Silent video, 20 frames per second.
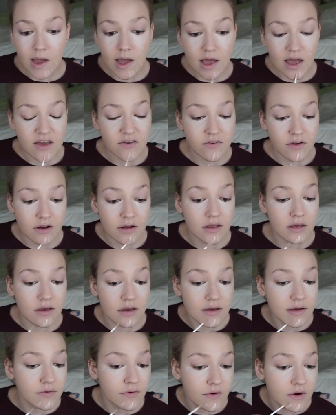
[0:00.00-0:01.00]
if you're
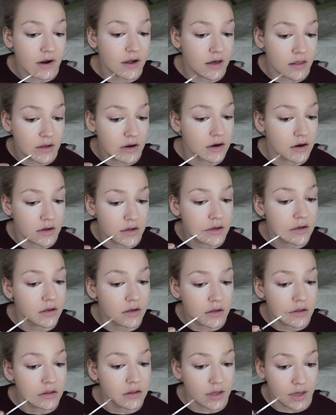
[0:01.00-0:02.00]
looking for other
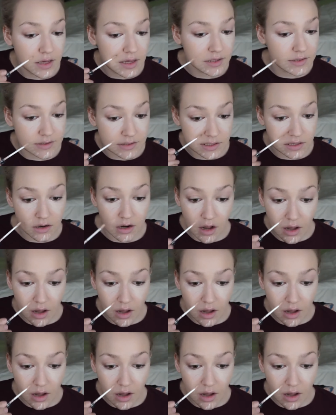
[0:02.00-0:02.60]
like concealer